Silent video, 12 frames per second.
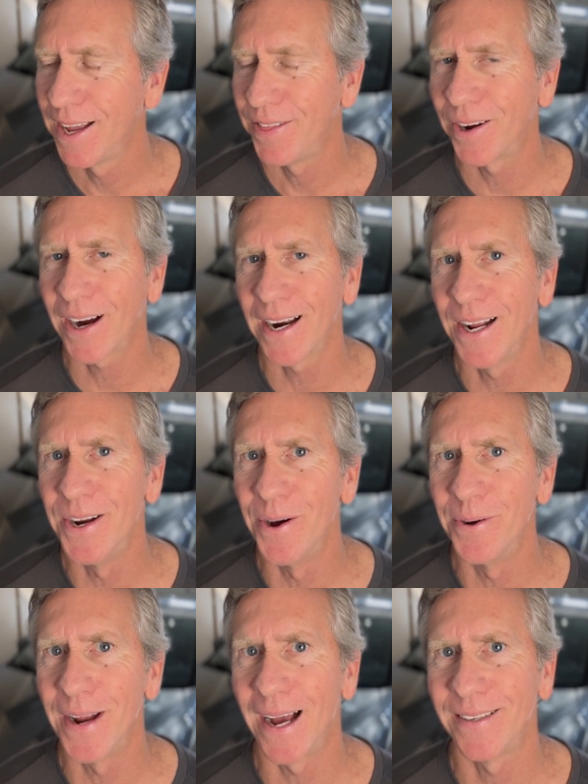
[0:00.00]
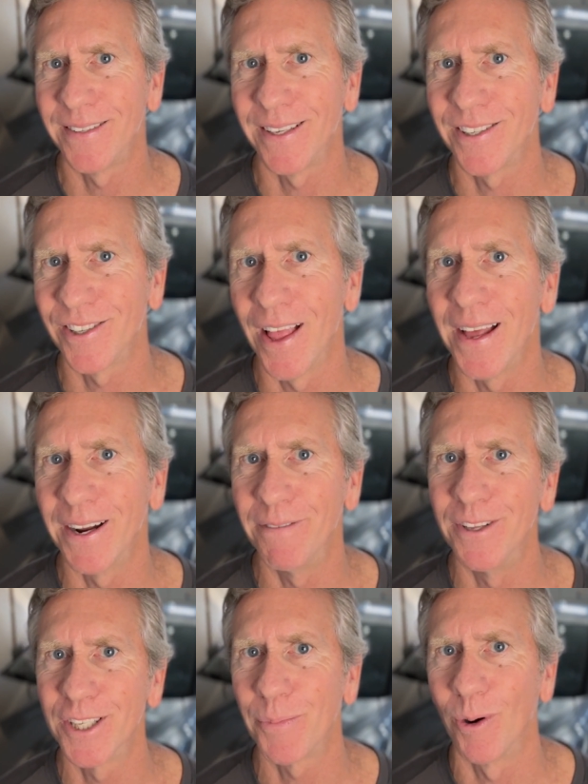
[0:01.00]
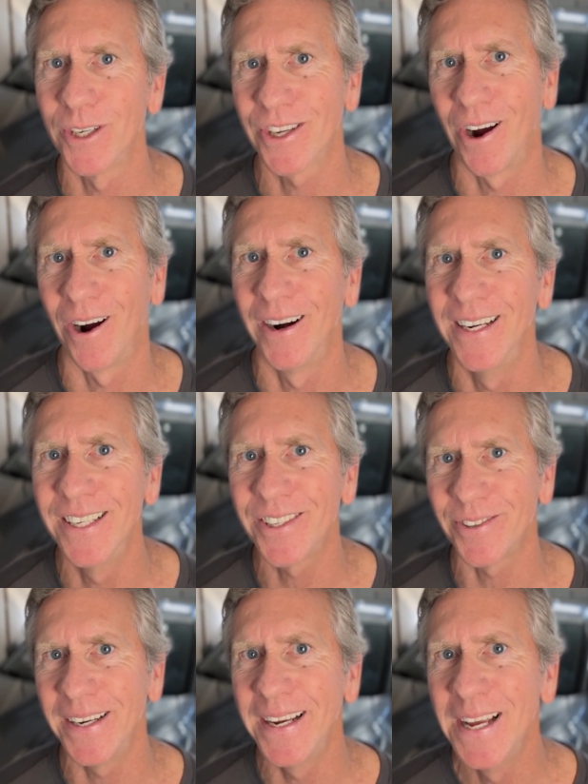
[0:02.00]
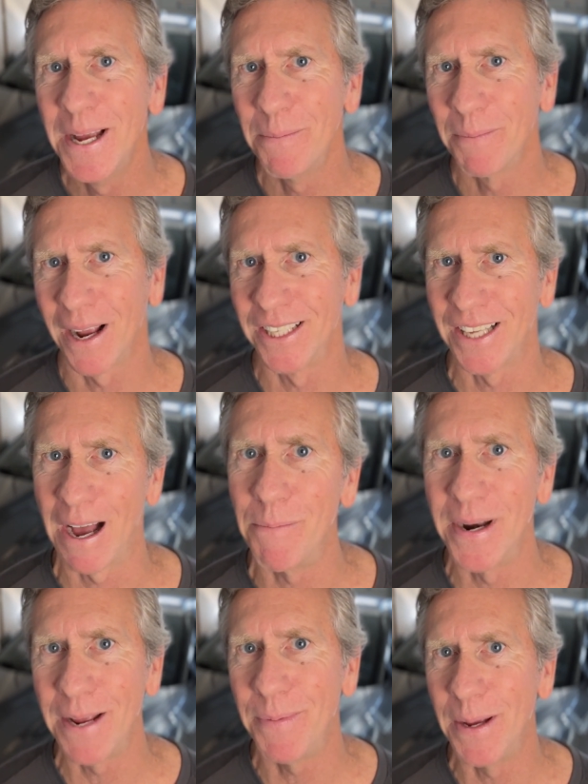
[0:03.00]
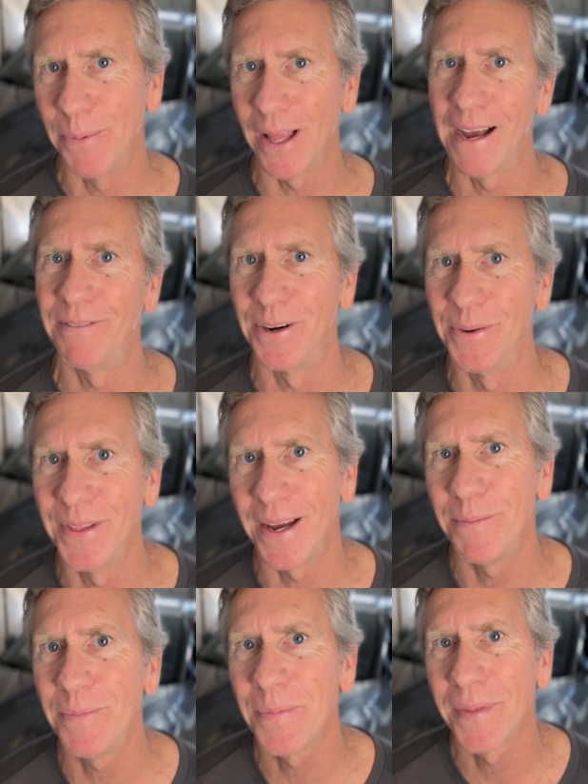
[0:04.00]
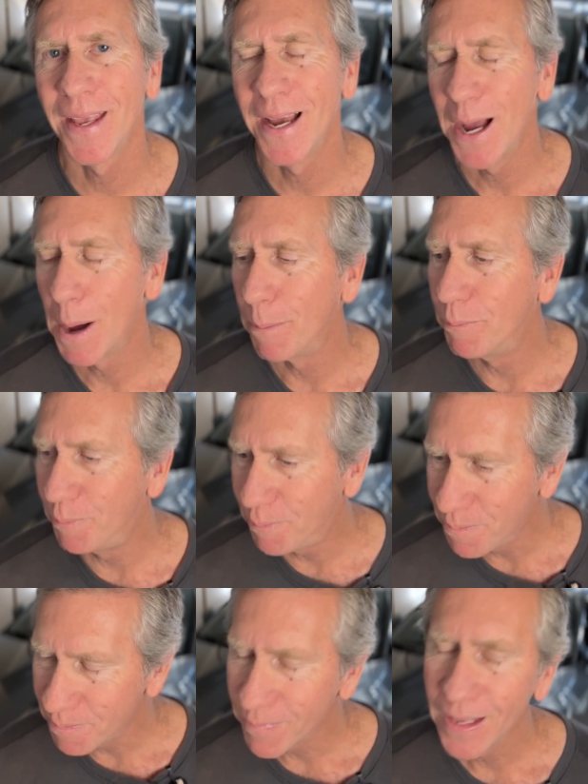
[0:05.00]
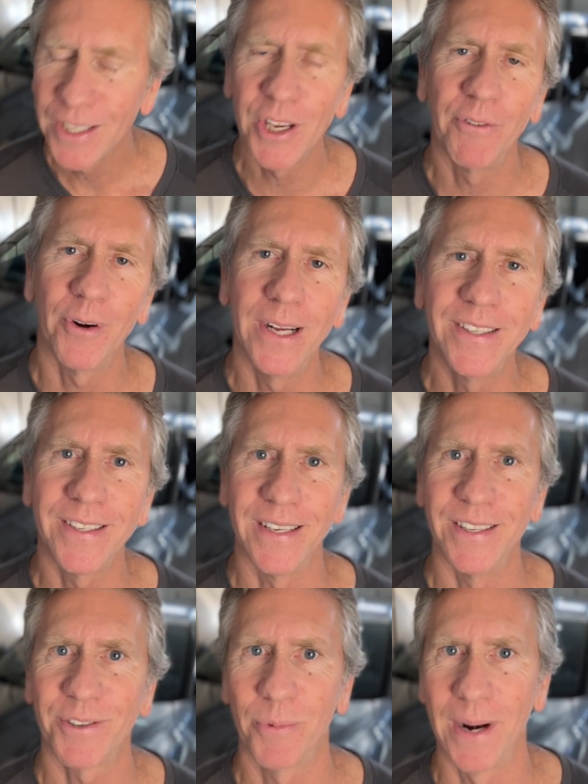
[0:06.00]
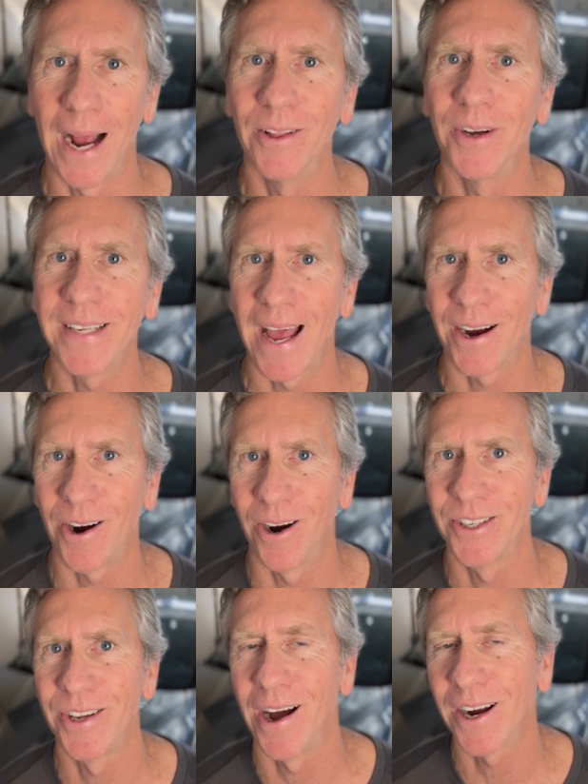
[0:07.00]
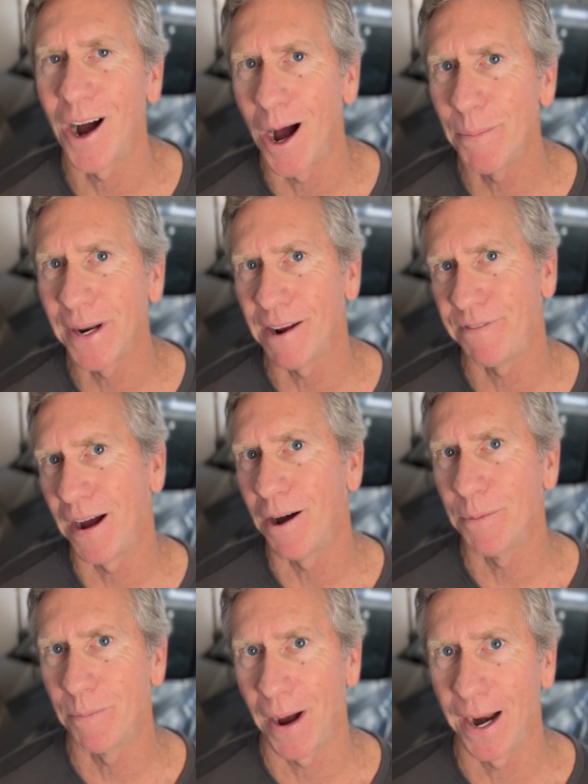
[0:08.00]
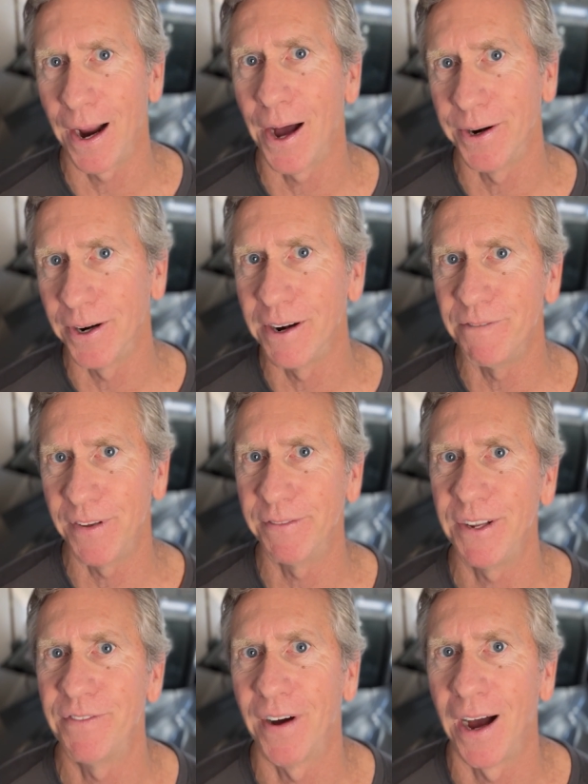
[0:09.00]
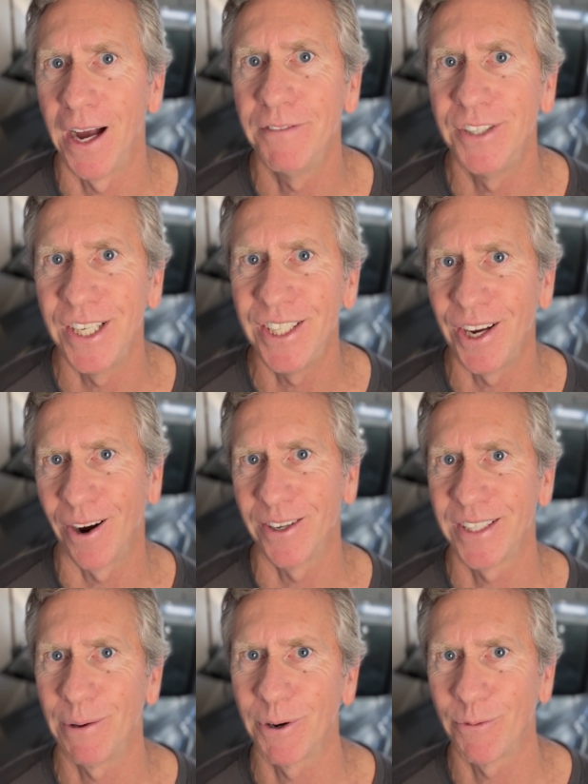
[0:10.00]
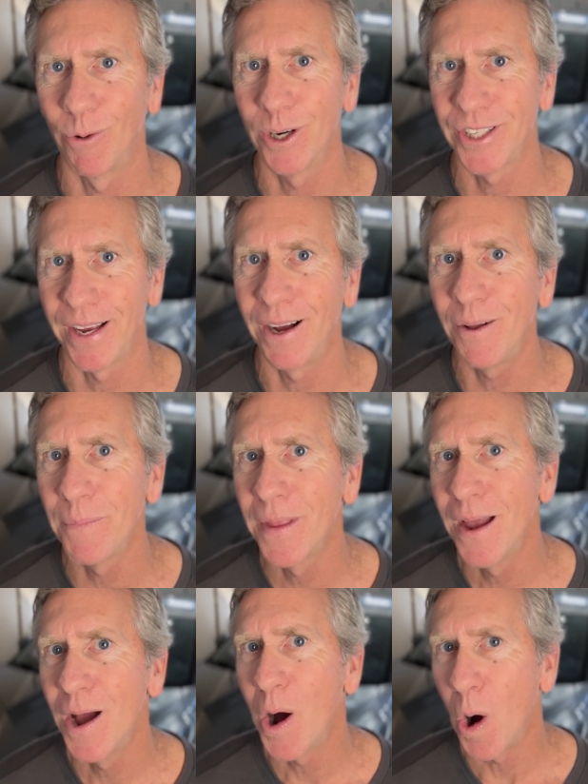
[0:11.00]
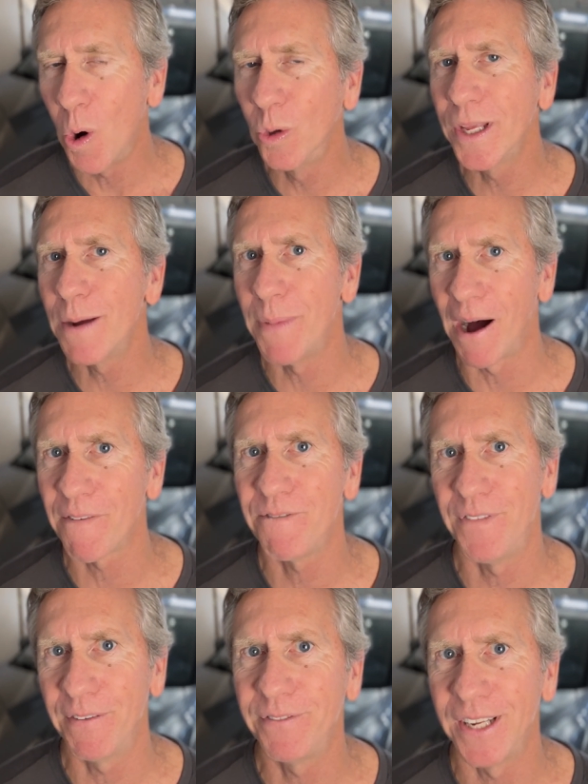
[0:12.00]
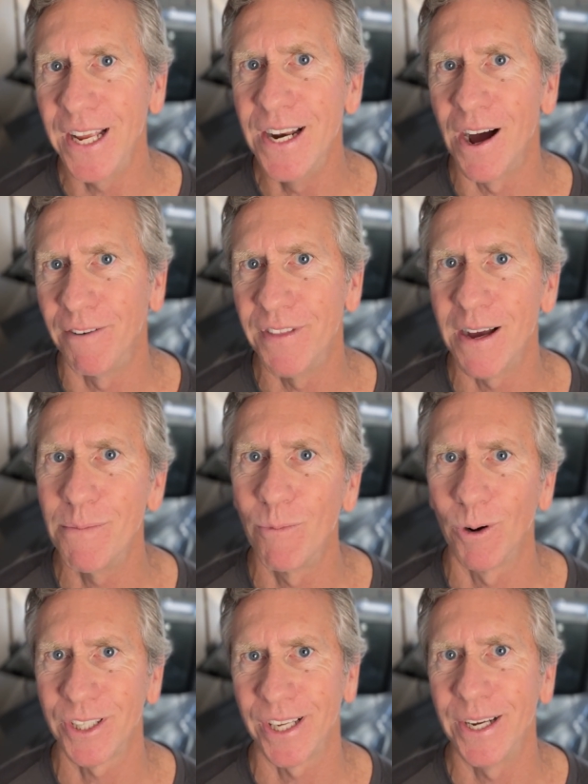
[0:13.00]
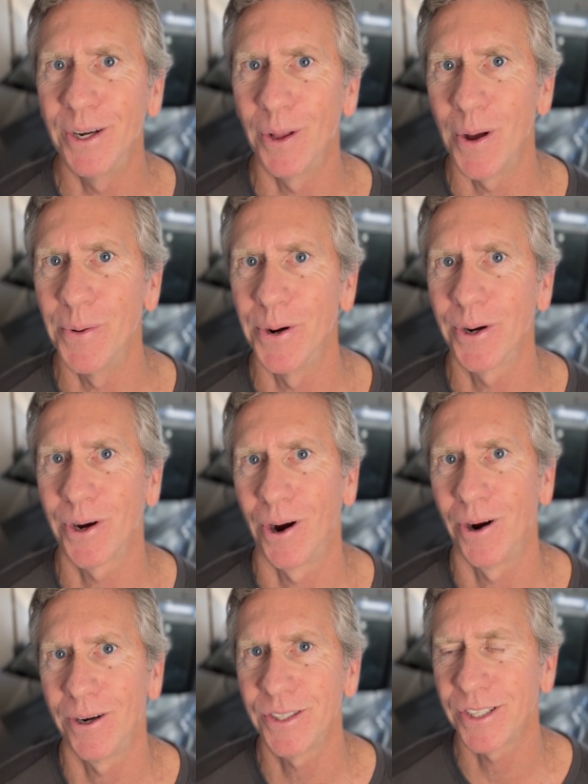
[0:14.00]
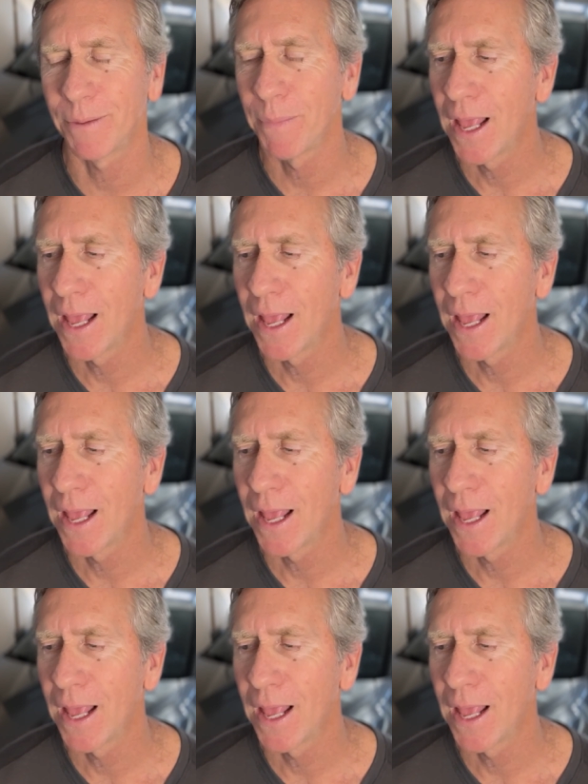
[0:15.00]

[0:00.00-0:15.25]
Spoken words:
They're kind of known as the slut of the sports car industry because how many people have owned them. So for instance, when I looked at cars.com and I found my 155 GTRs that were for sale, only about 15 of them were single owner cars.